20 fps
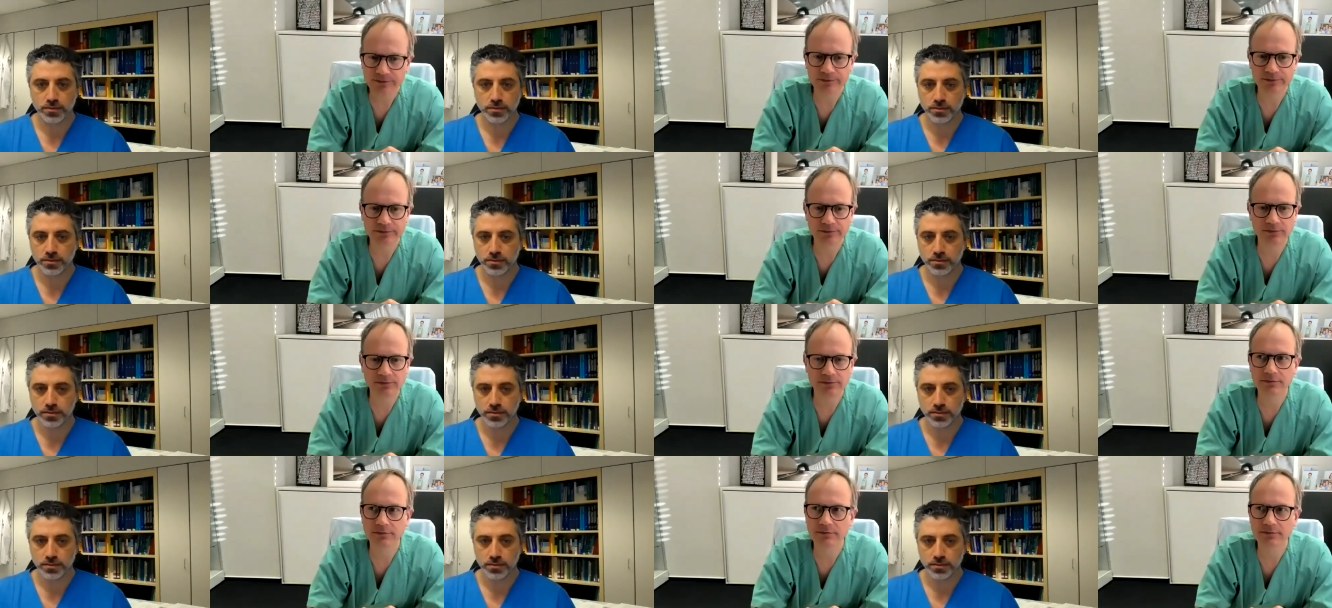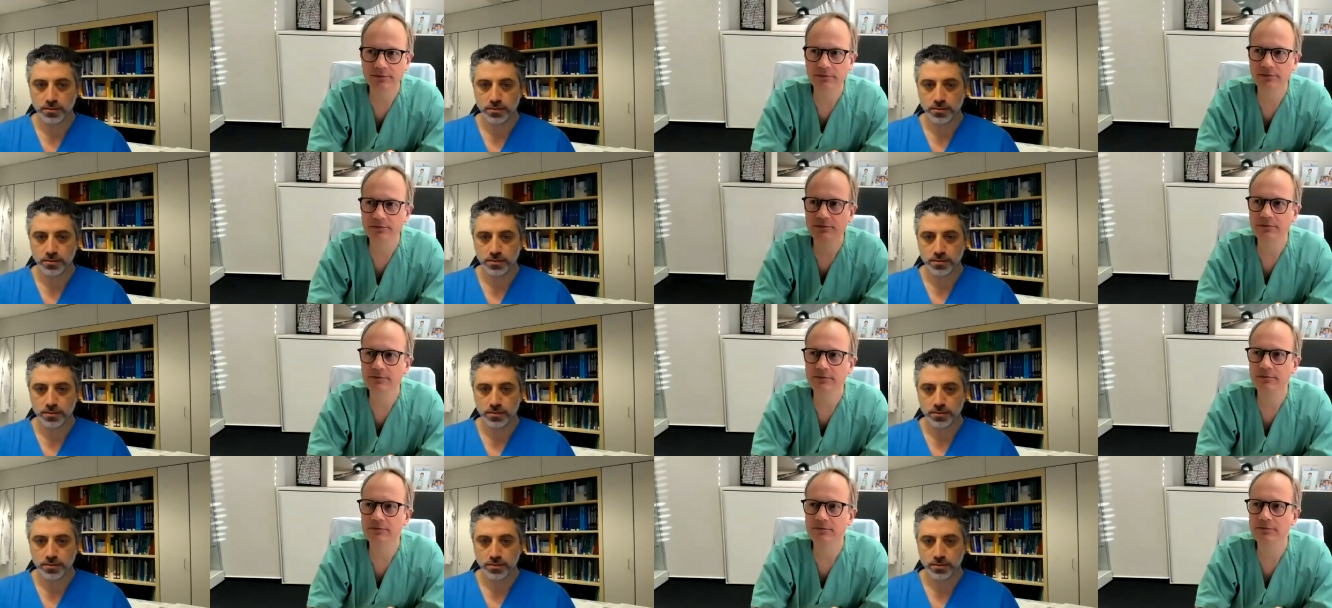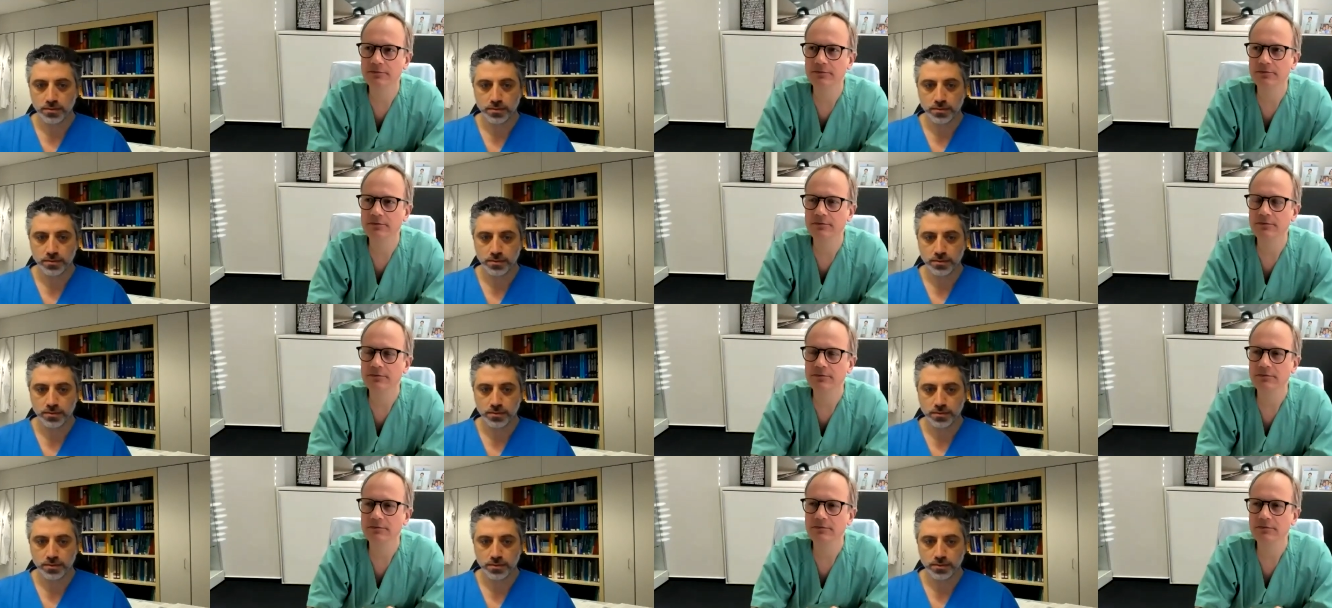
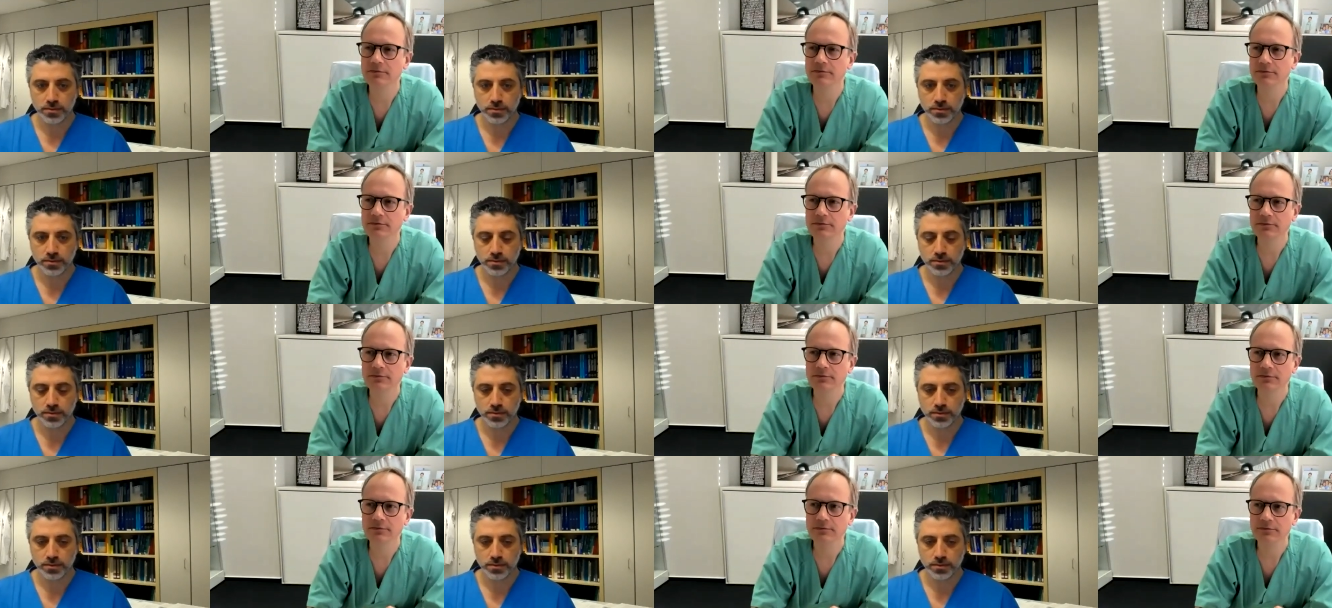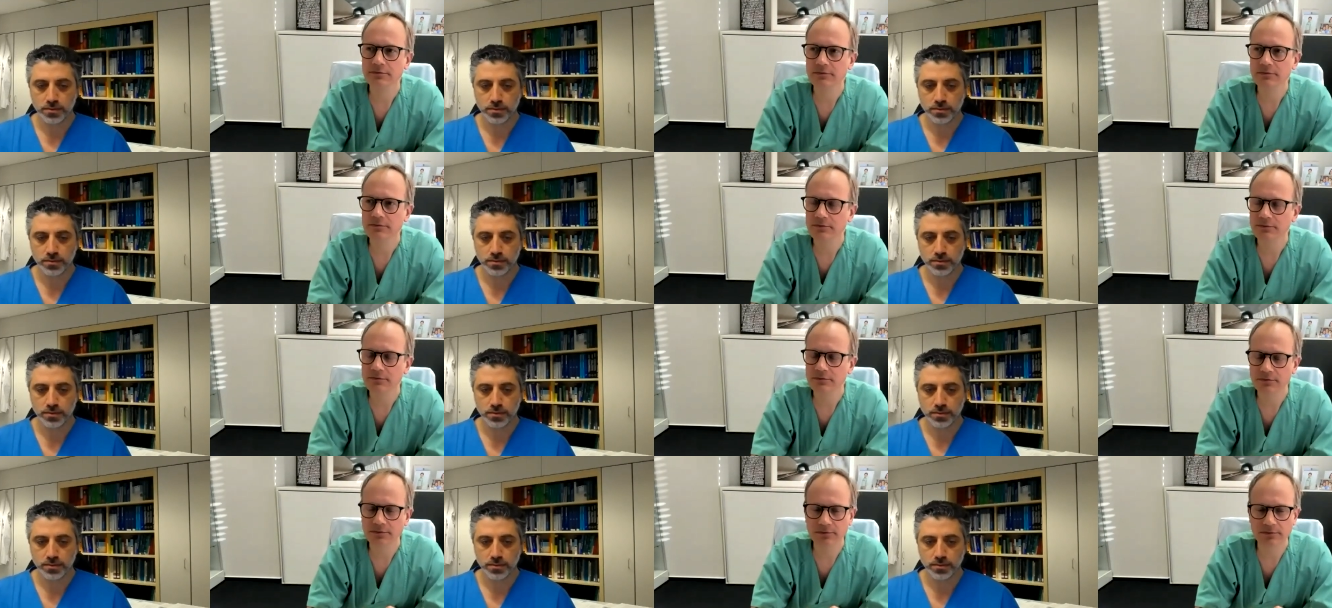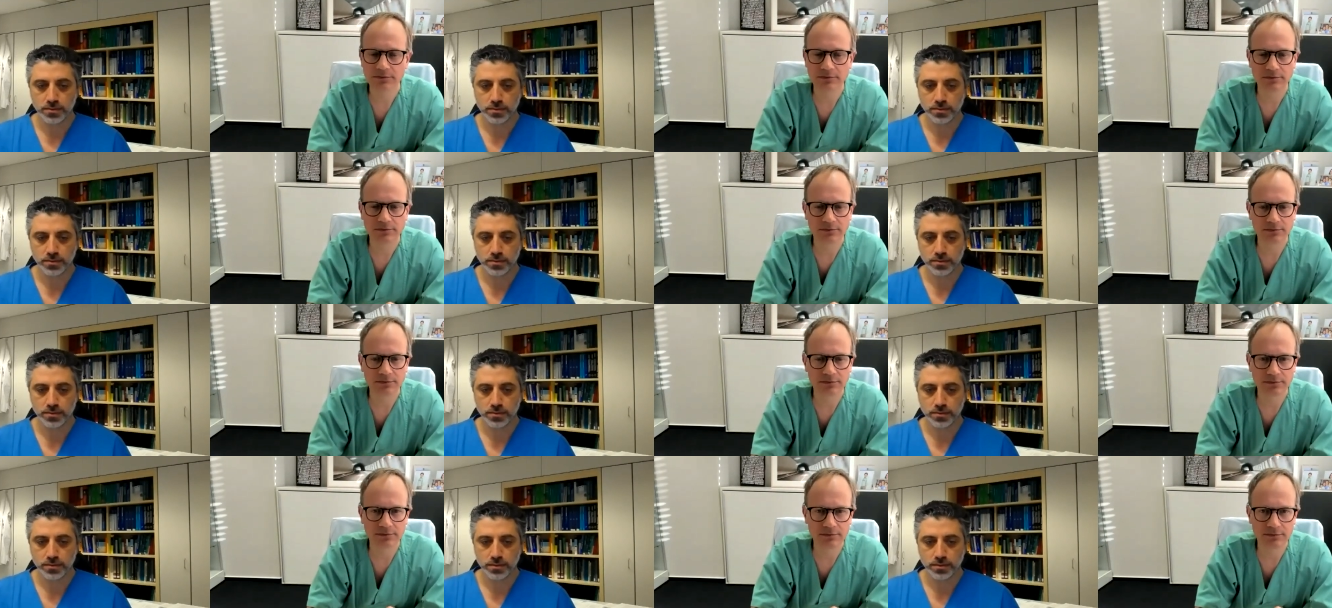
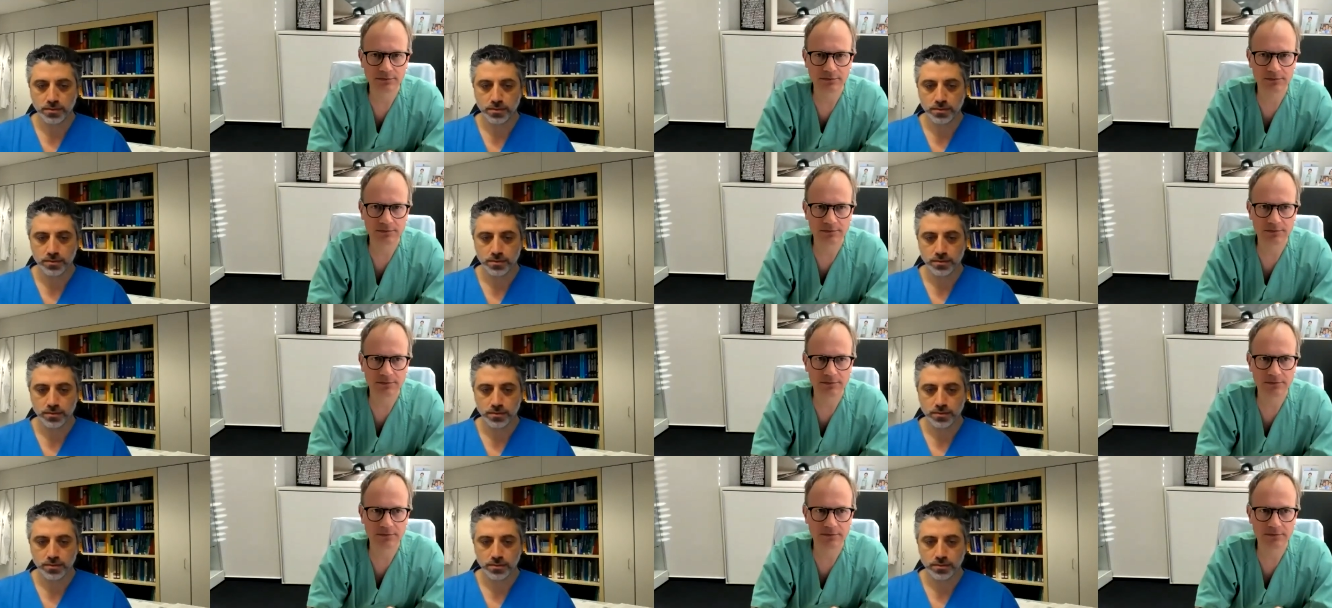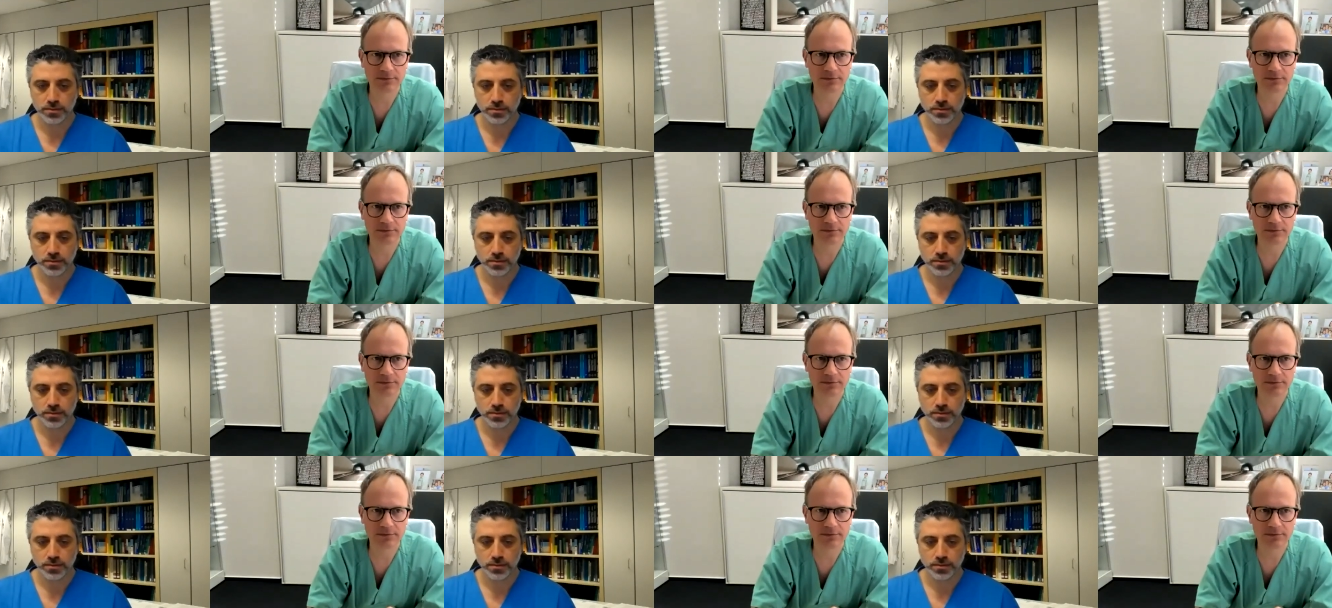(silence)